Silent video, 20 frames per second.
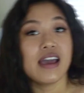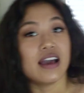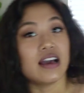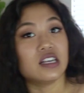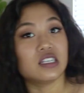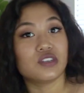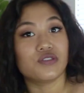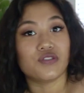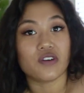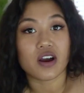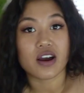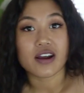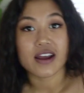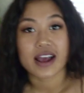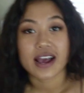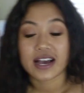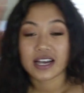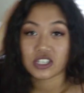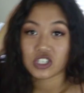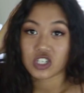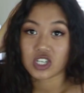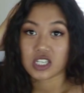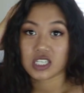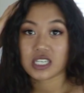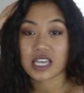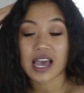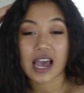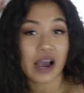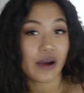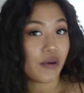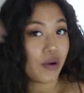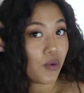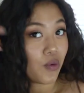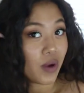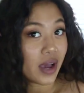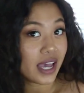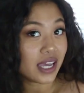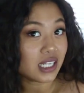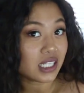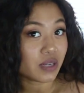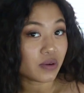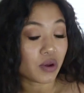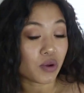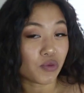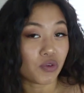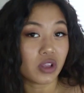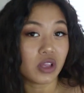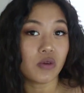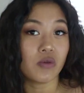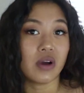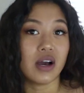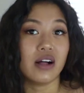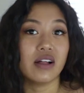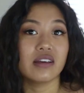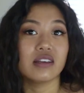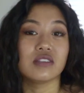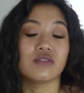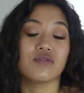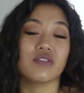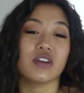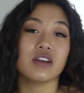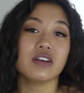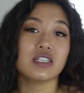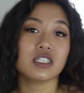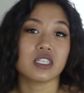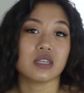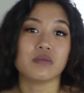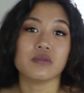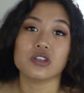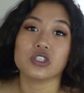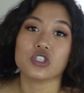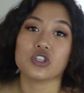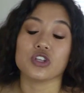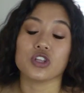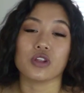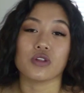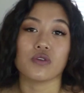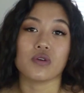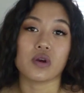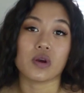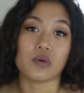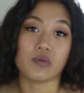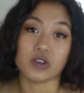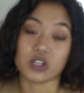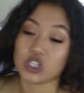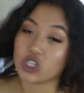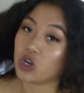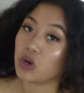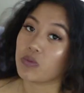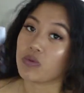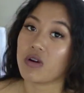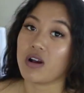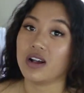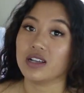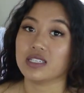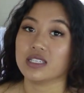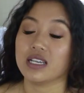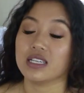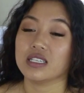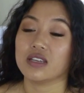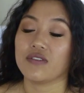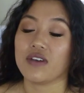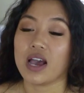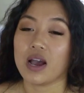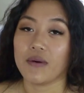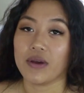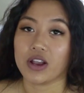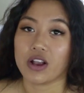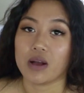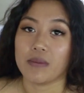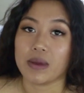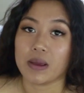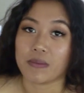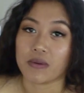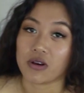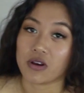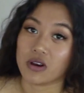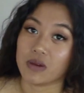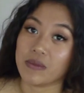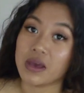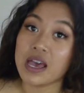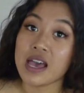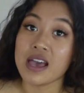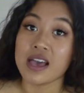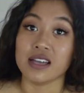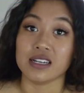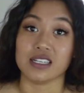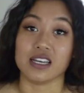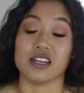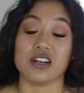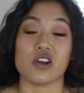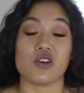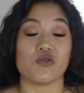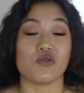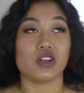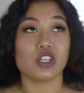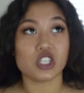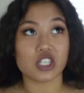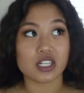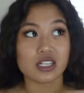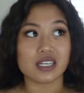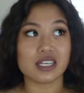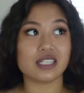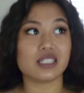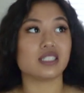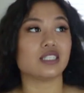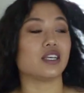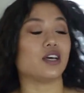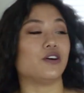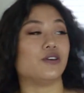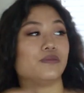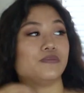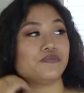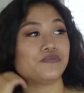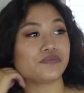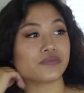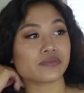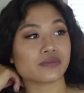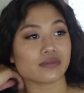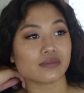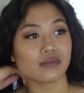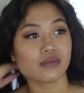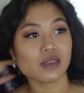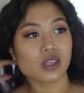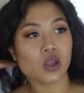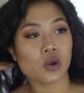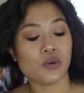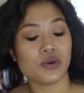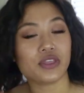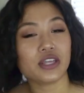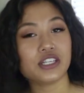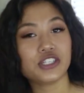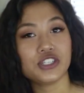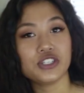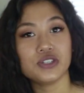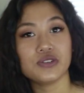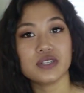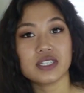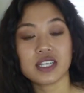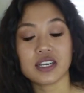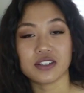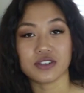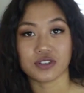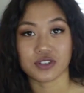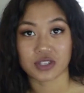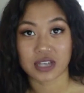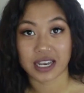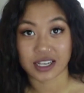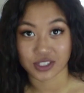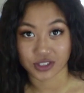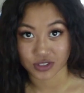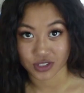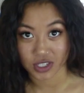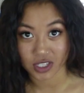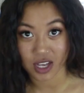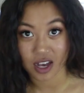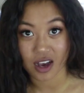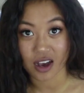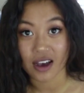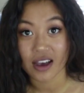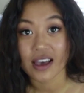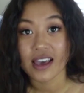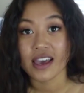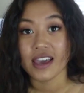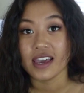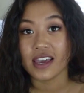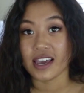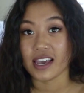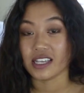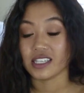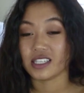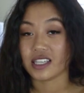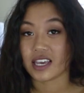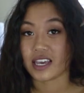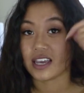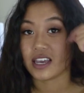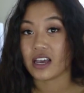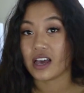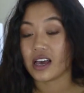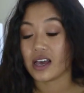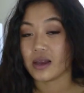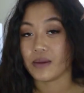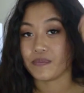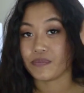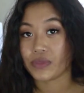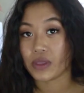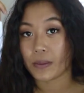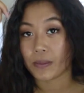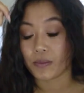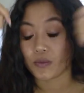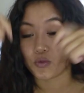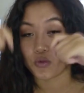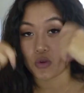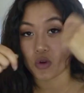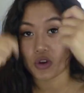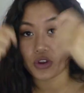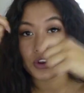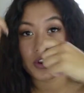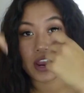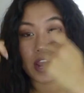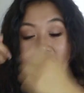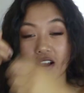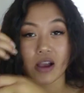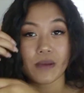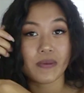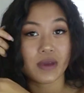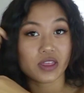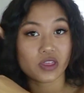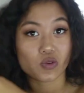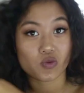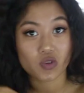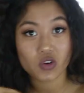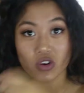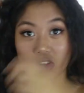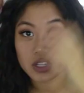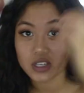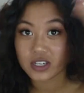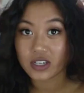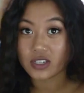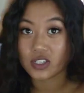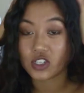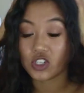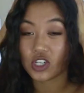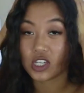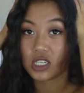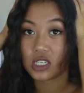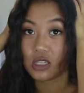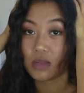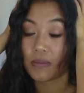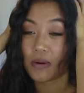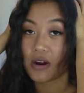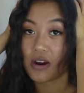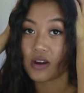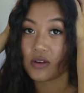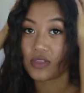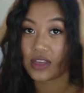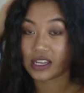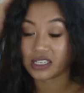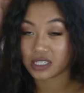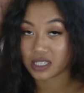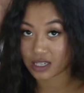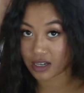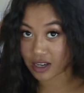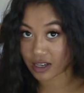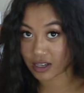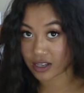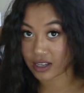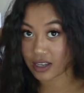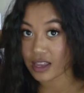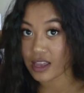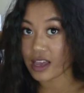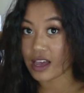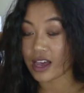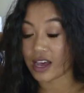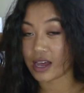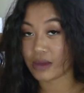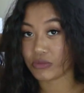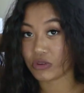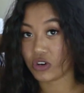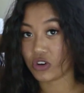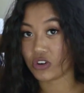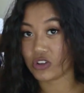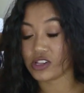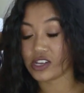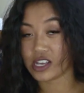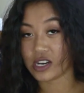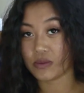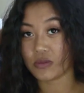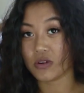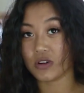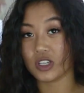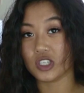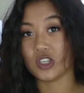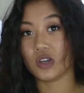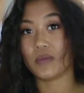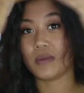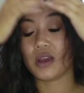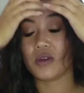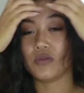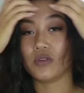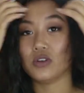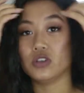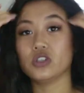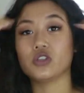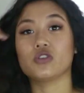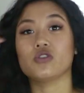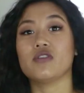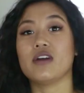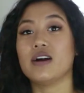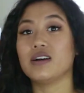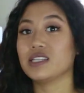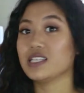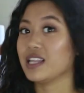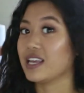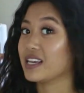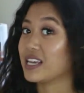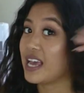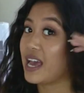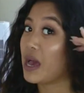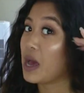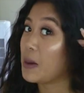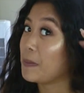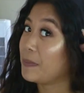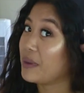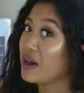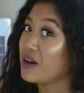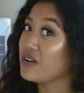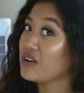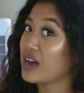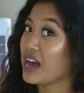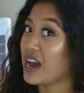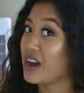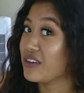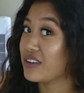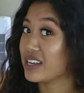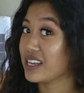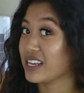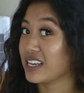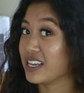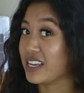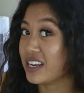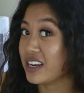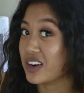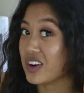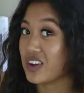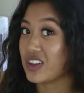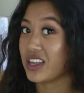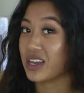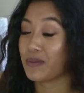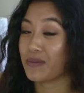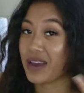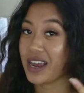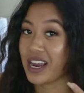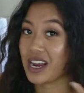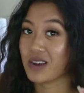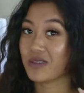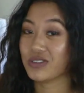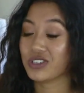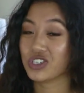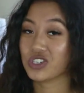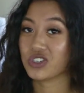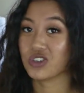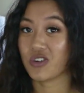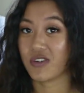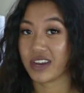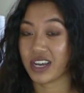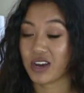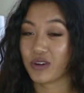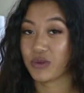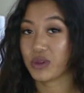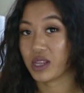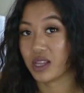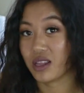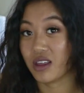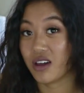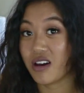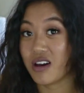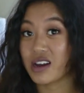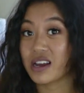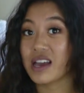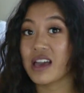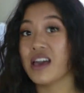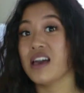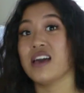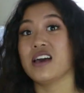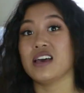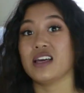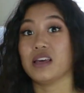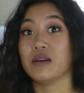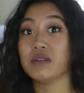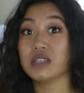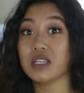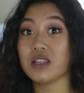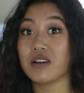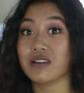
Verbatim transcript: As far as just how it went, it went really well. It was very similar to the original process of how I got my perm done originally. So what they do is, as you saw, is they um, roll your hair up in the rollers, just the part that's not um, curly anymore. So my roots grew out so like about out here. Like my hair was just growing out really long. It was a